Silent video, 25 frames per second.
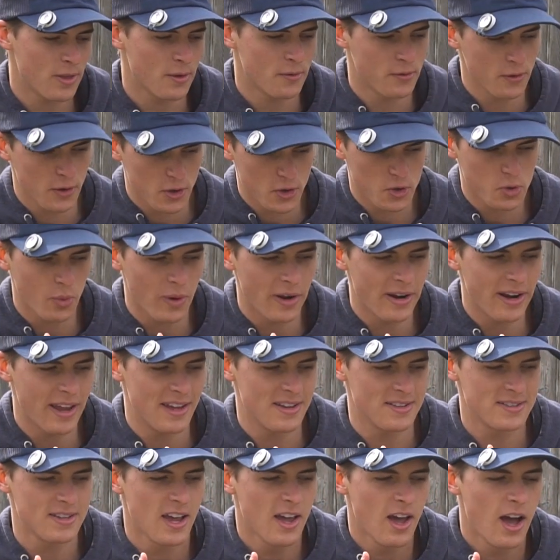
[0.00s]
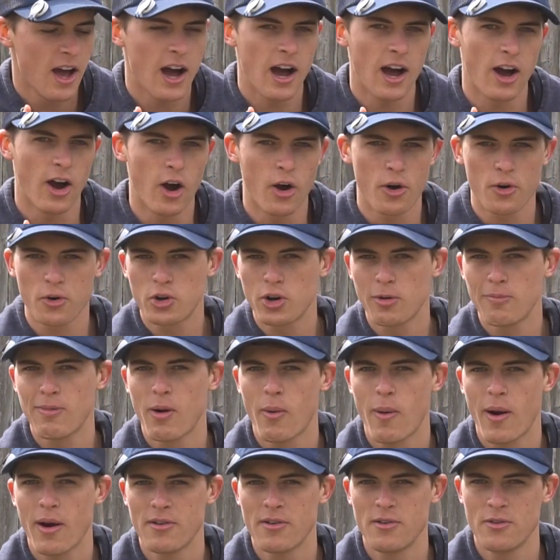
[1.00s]
The first one is an article by
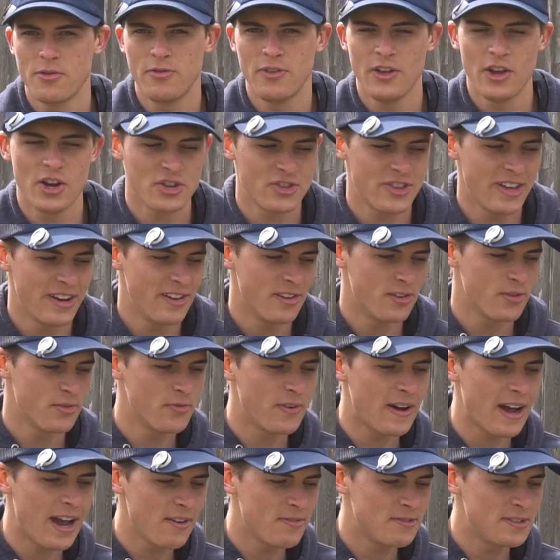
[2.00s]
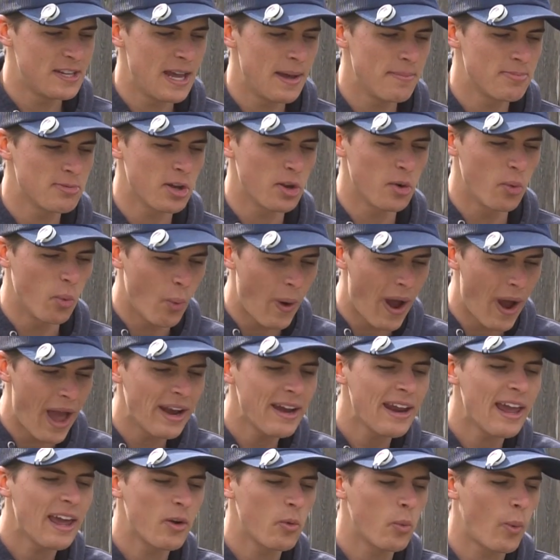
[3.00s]
Wire2Fish that is 5 tips on
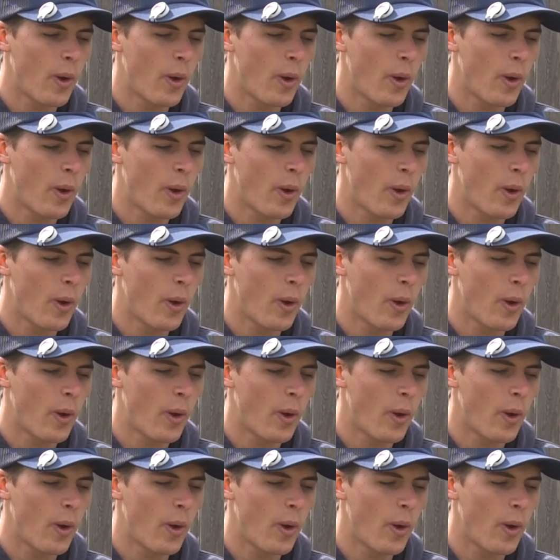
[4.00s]
when and